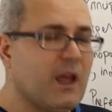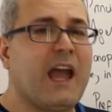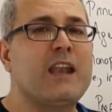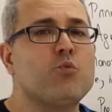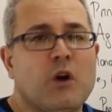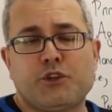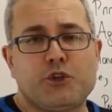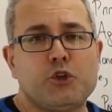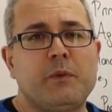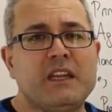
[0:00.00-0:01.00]
And what
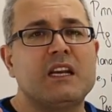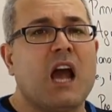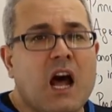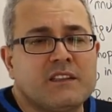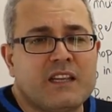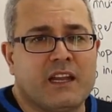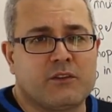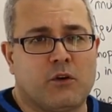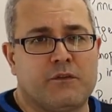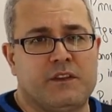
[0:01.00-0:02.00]
should be the
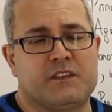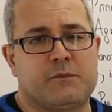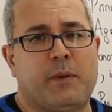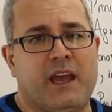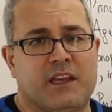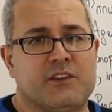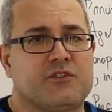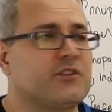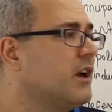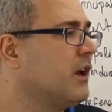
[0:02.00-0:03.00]
content of this
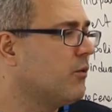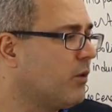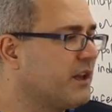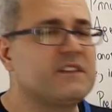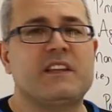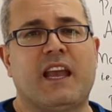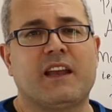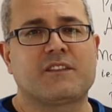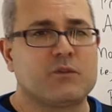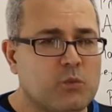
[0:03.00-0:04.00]
package? What is the
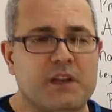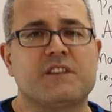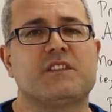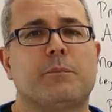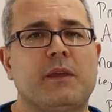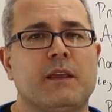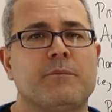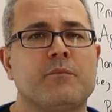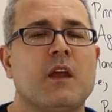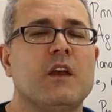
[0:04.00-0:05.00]
X? What is the P?
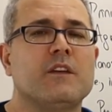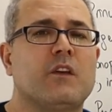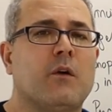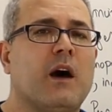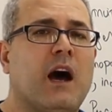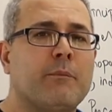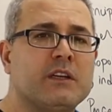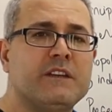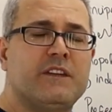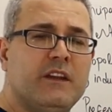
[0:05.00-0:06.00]
So I'm
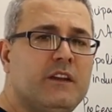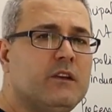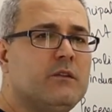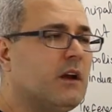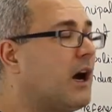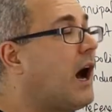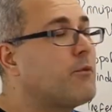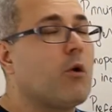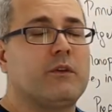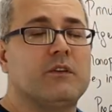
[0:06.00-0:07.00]

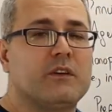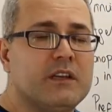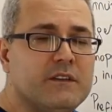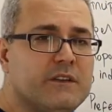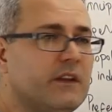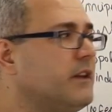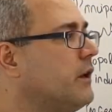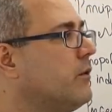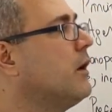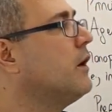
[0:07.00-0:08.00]
going to
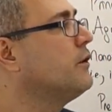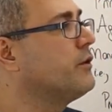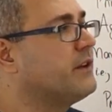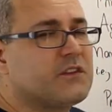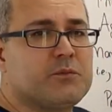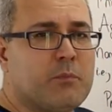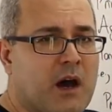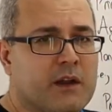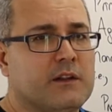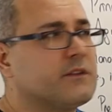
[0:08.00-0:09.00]
continue to this
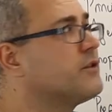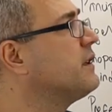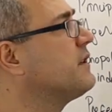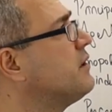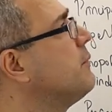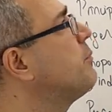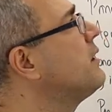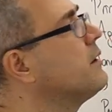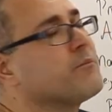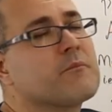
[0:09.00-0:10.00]
model, to this
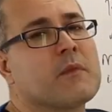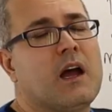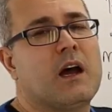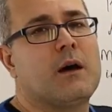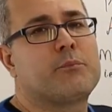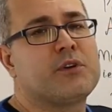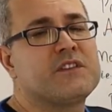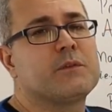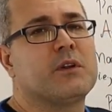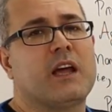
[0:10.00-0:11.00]
simple
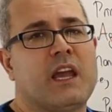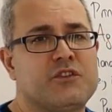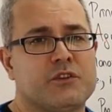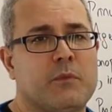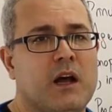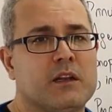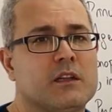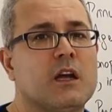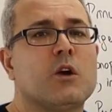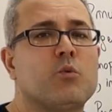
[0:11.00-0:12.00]
principal agent
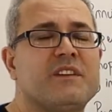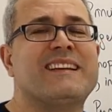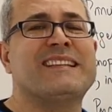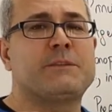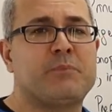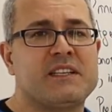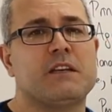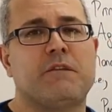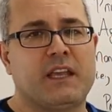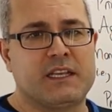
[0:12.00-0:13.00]
model, with a
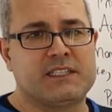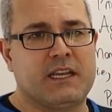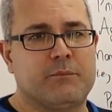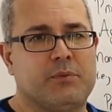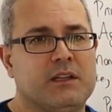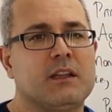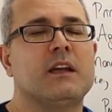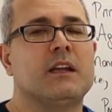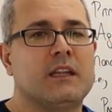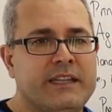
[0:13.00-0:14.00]
specific example
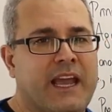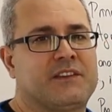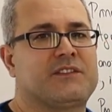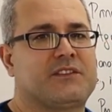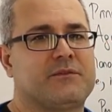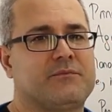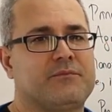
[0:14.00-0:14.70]
next.